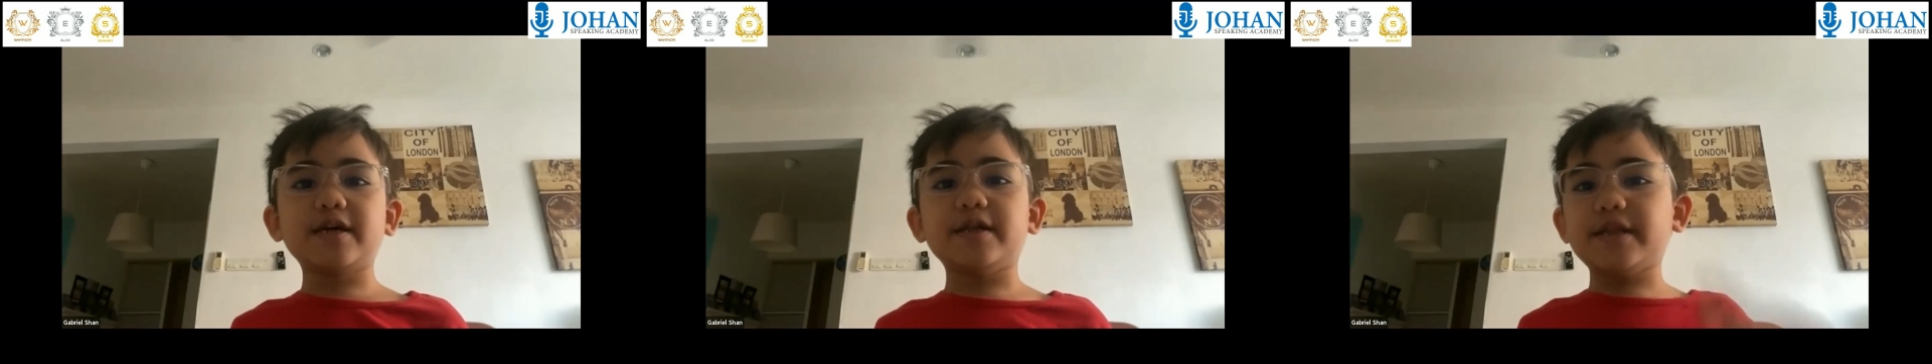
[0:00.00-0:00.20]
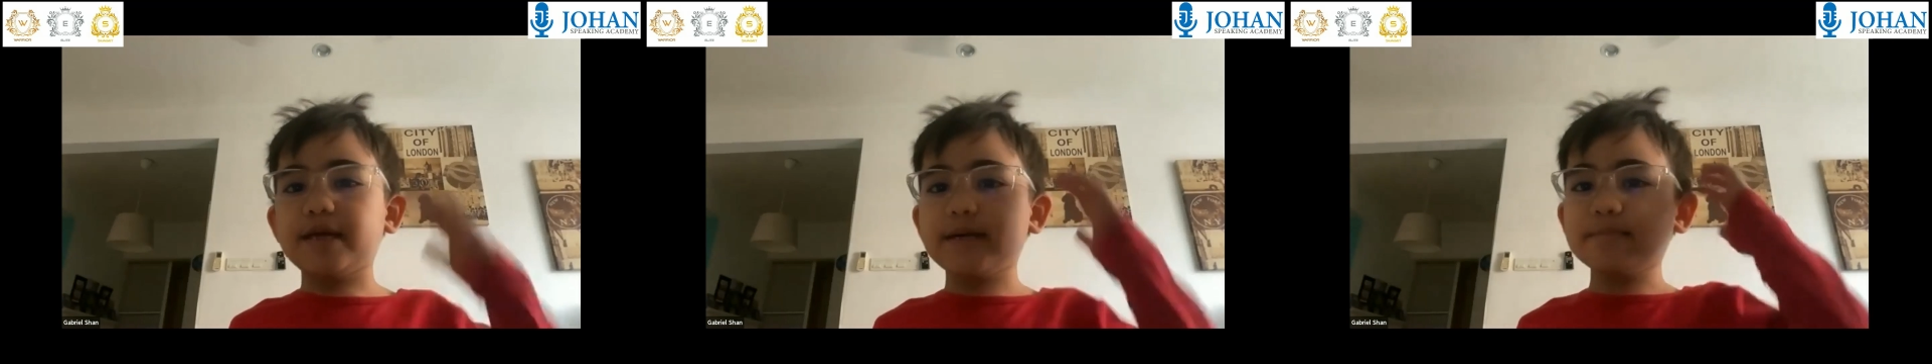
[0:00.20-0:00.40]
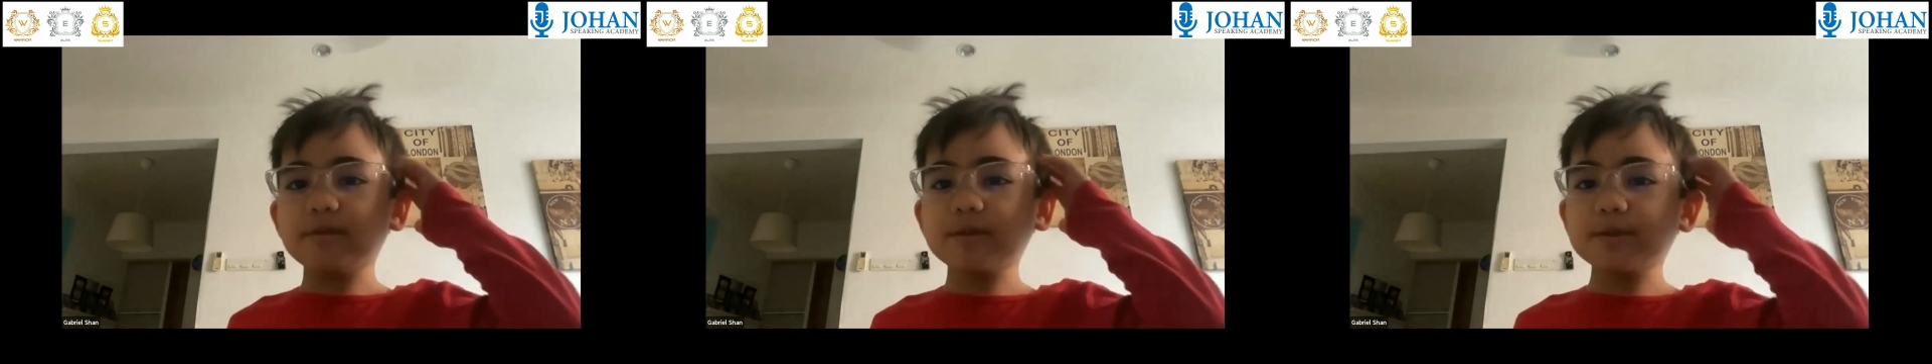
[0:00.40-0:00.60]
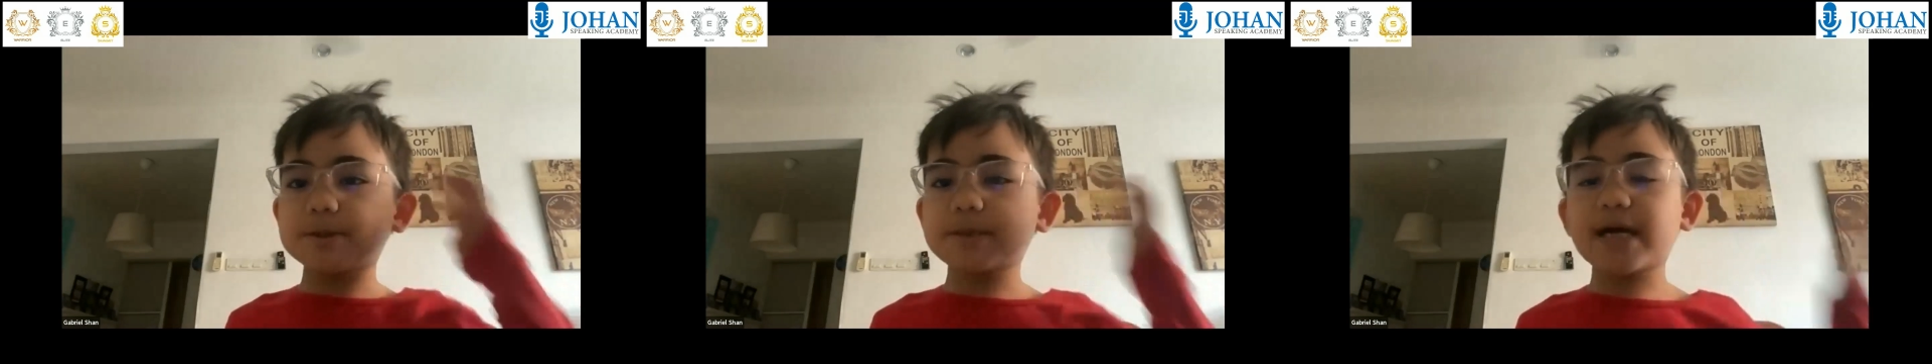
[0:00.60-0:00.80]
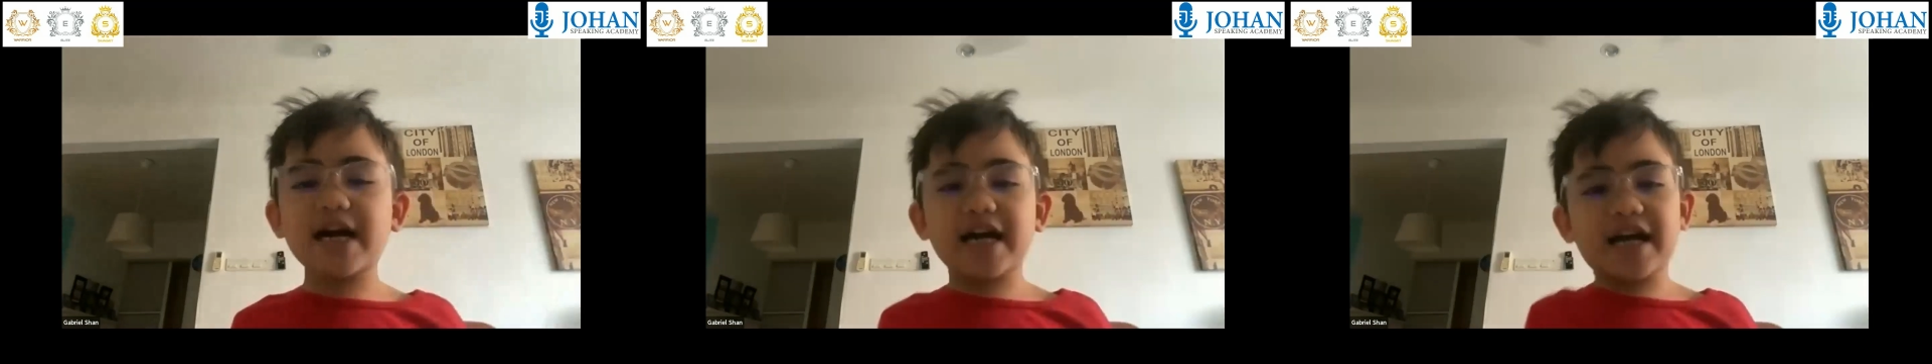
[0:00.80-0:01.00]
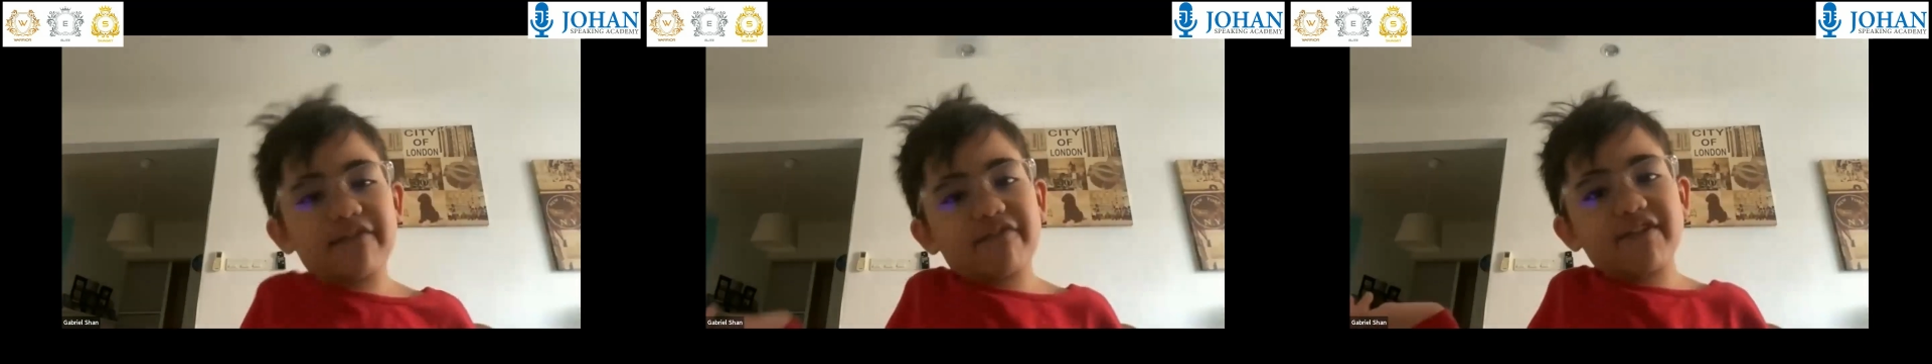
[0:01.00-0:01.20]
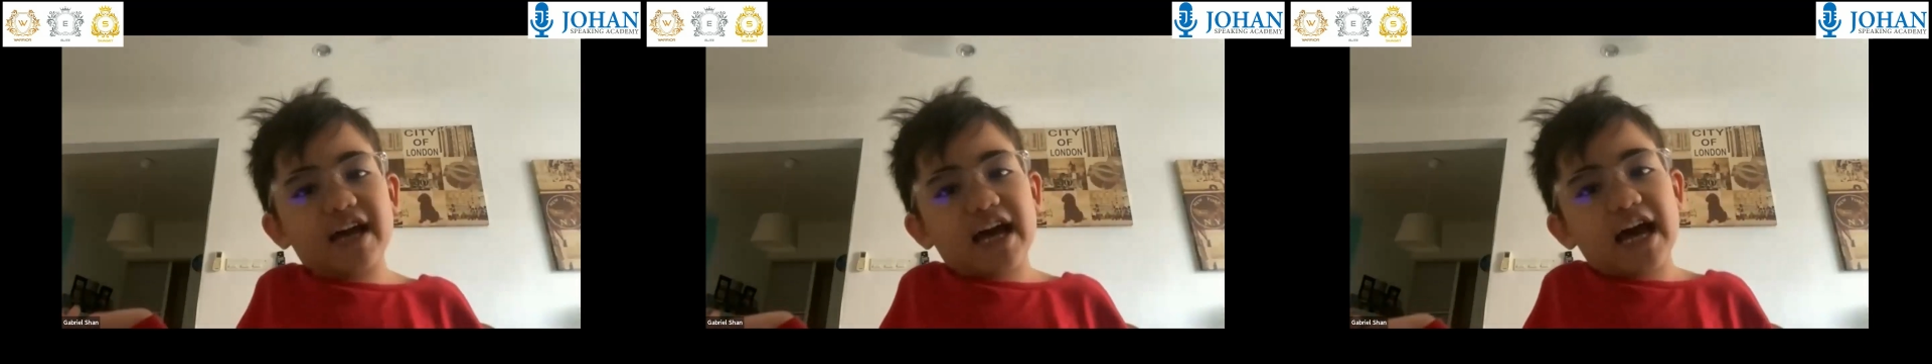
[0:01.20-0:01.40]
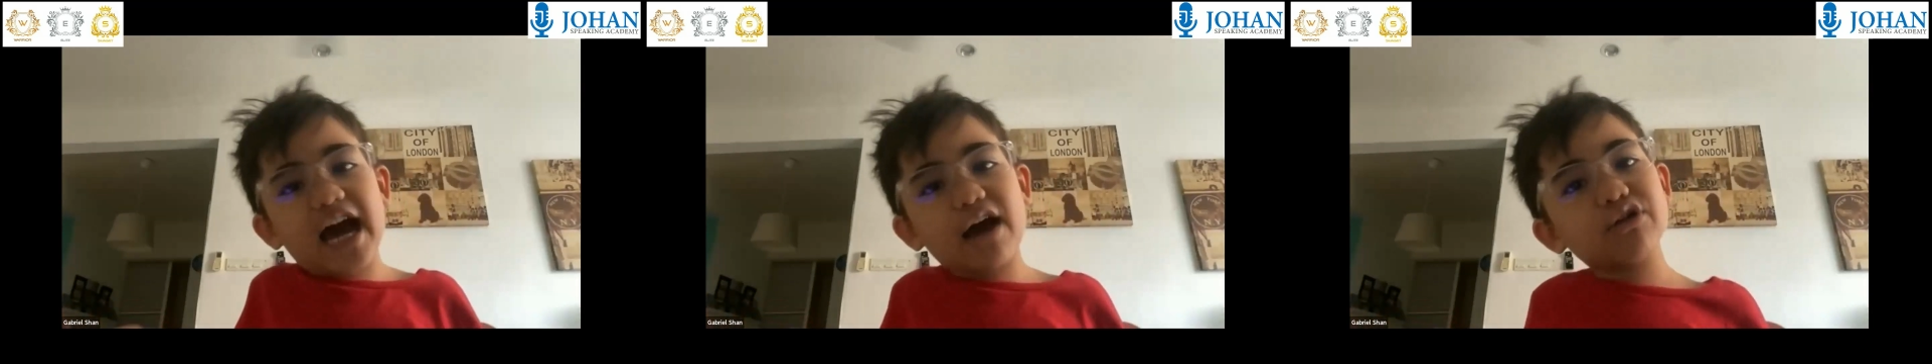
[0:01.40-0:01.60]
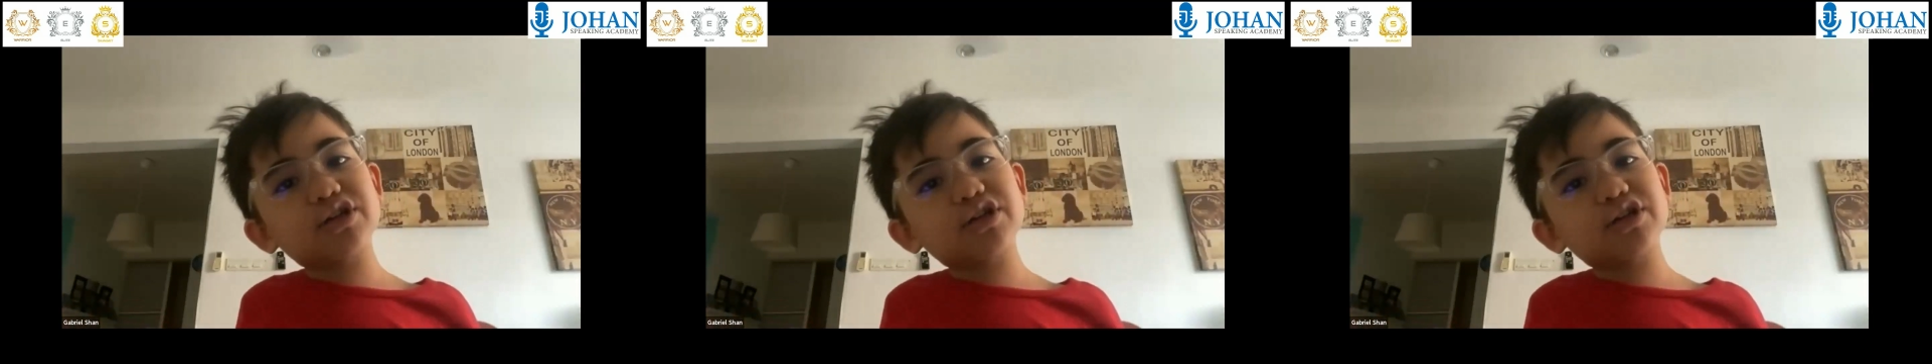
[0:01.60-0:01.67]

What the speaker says: Number five, how